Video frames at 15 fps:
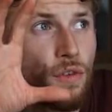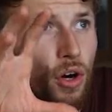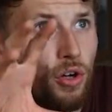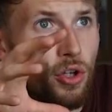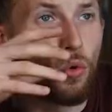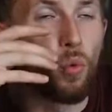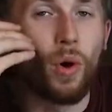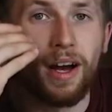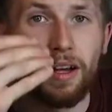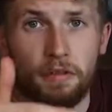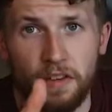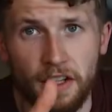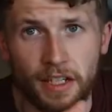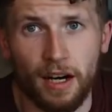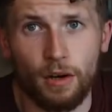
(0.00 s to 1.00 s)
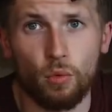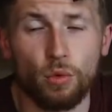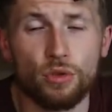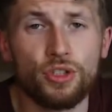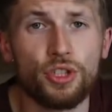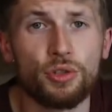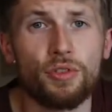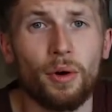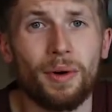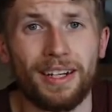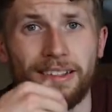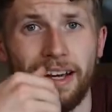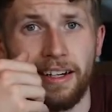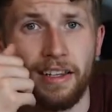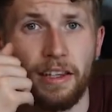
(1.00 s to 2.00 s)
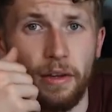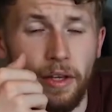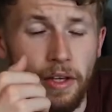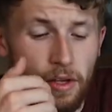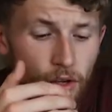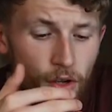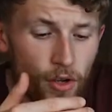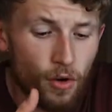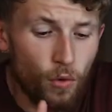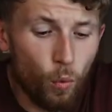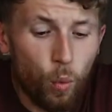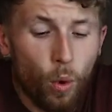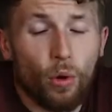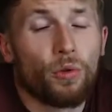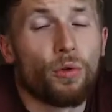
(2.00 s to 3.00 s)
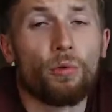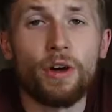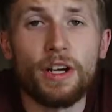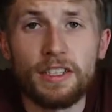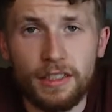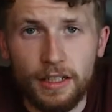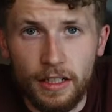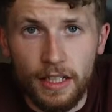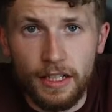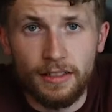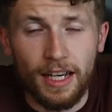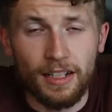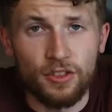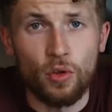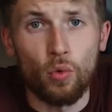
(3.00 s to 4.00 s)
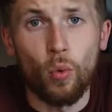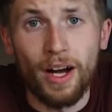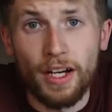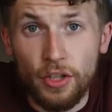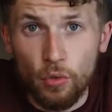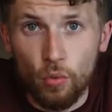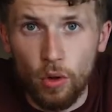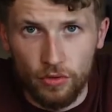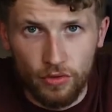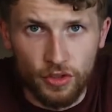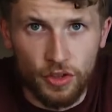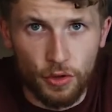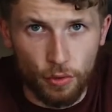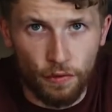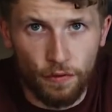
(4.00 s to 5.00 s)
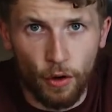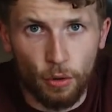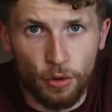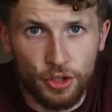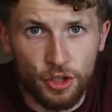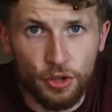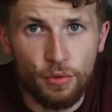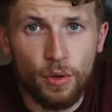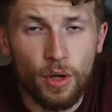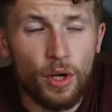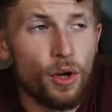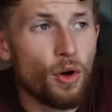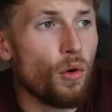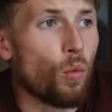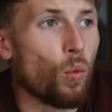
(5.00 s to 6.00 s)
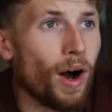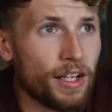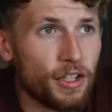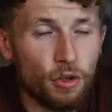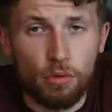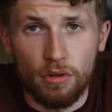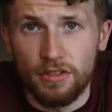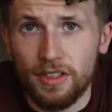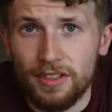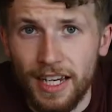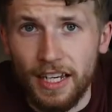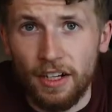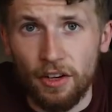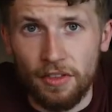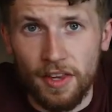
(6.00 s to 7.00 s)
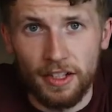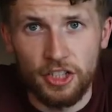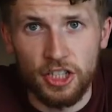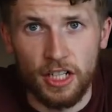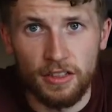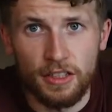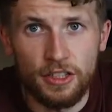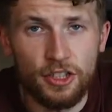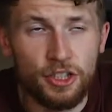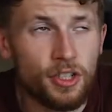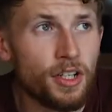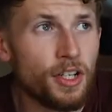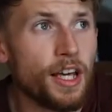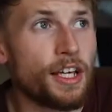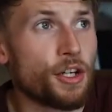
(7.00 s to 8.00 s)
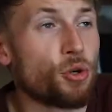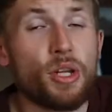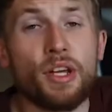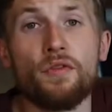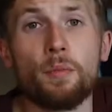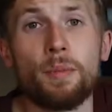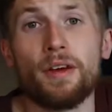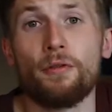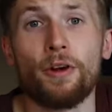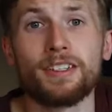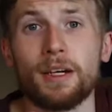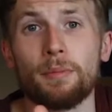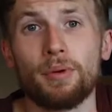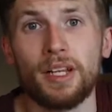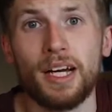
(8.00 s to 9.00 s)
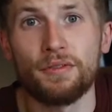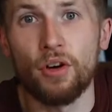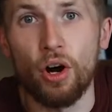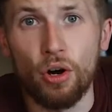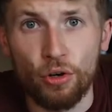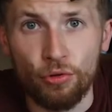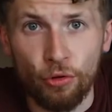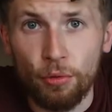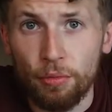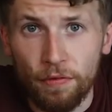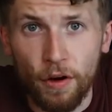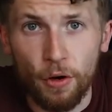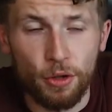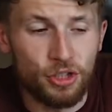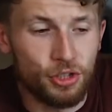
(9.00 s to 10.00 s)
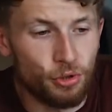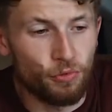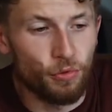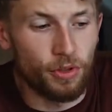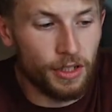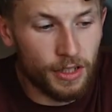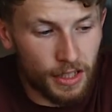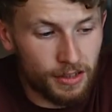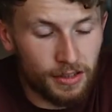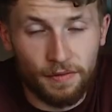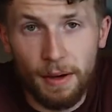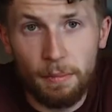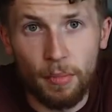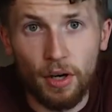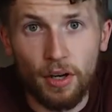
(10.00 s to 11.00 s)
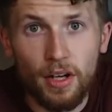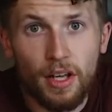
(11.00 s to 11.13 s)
got your why figured out, once you know exactly what the reasoning is as to why you want to do a photo shoot, why you want to take on that challenge. It could even be, for example, I've got a group photo shoot running this November,